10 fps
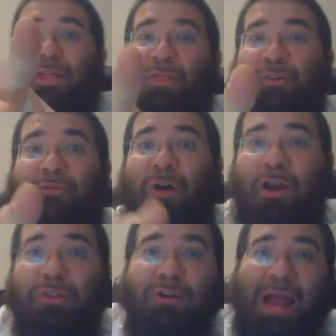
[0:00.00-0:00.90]
the
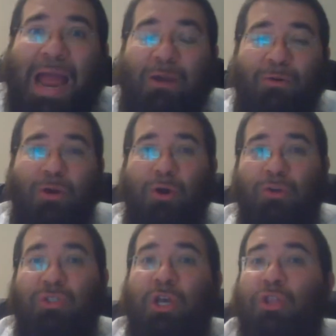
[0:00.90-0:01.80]
farther your arrow
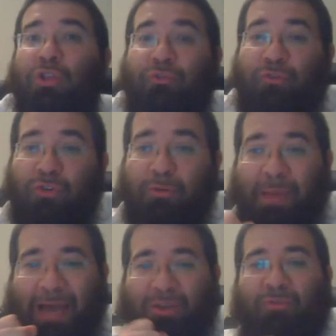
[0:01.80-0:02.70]
goes. The further
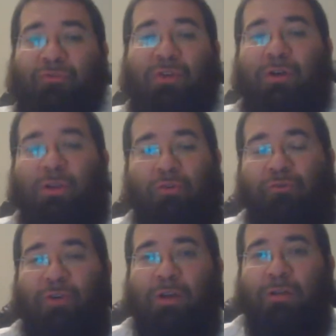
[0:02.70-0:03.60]
back you feel, and you
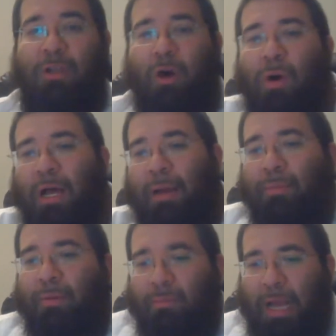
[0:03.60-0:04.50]
feel, you know what,
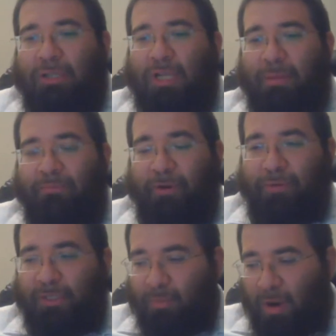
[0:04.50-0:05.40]
I'm
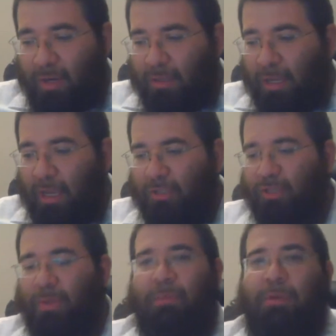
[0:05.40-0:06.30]
very smart.
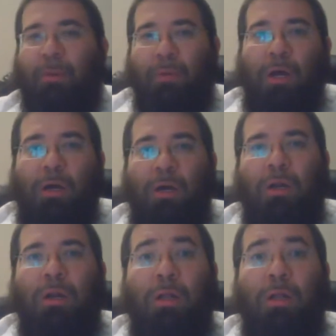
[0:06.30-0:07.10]
Hashem gave me a bracha.